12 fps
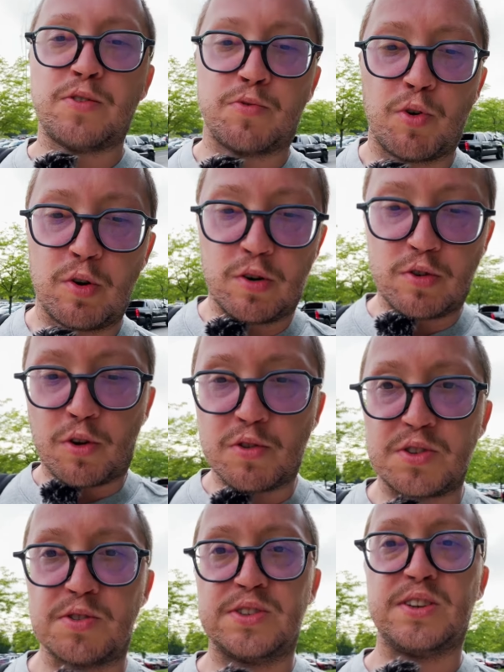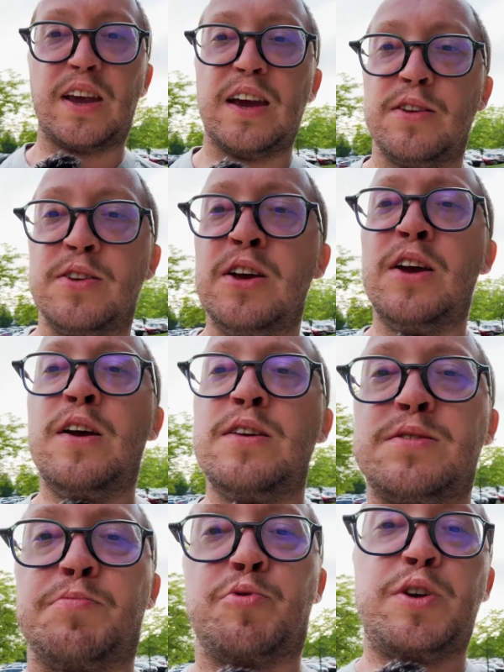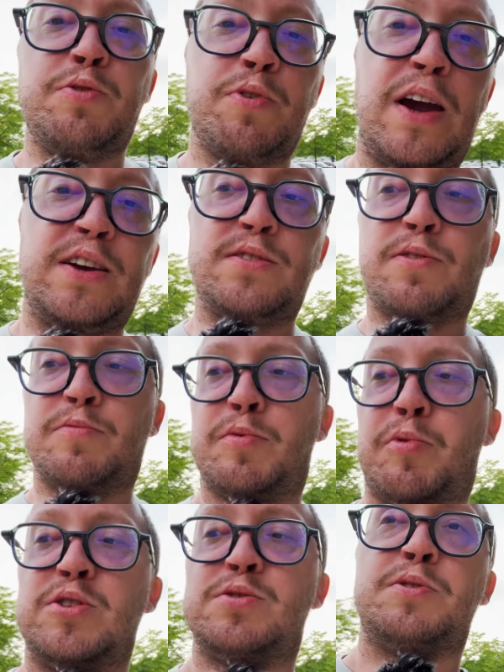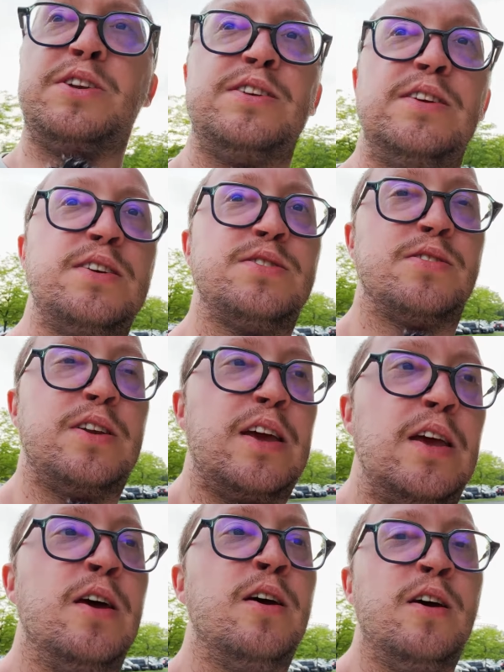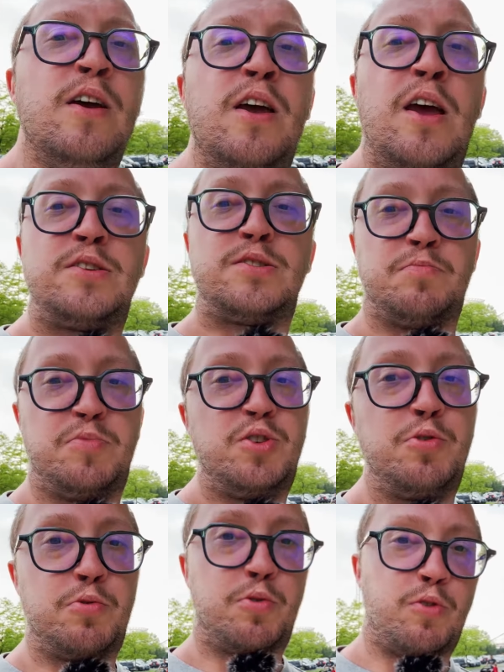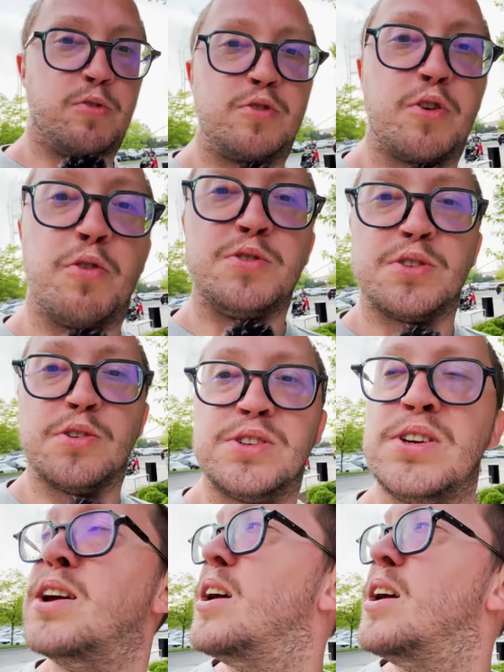roller coasters again, some re-rides from the ones we did yesterday, and some new roller coasters.